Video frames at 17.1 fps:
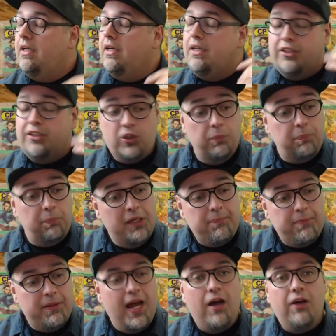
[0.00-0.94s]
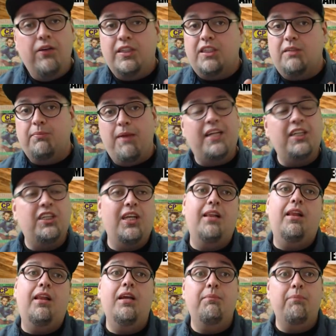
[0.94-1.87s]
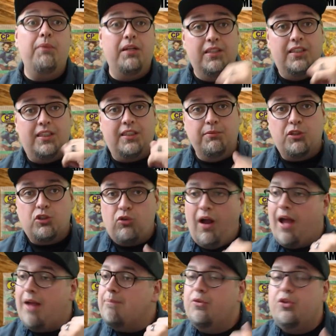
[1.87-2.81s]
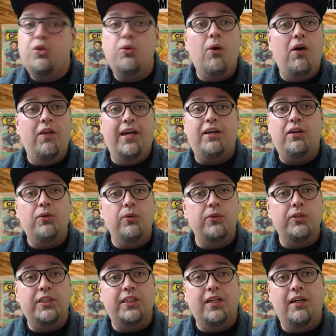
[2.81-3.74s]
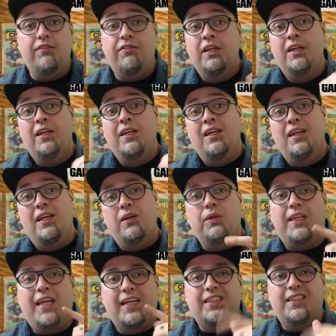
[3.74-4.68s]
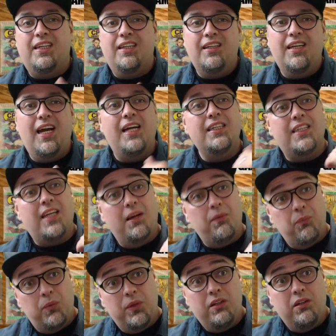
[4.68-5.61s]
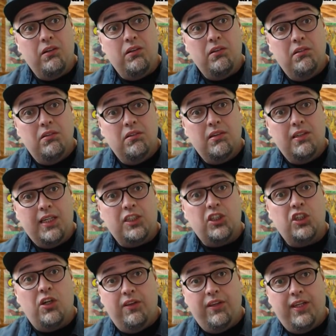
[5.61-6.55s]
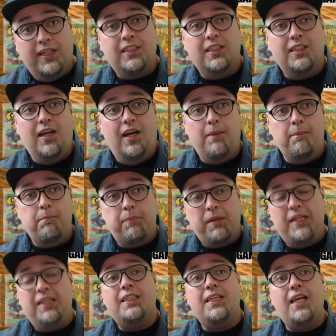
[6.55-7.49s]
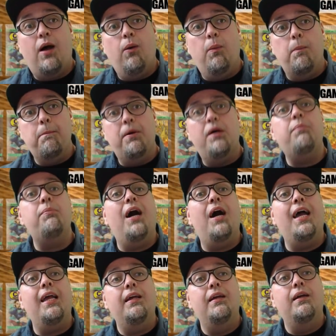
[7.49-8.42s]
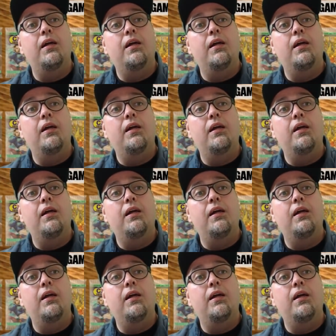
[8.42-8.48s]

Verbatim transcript: So peep it out, smash that like button, subscribe, do all that cool stuff. And with that said, guys, I will catch y'all next time. Peace out. Bye bye.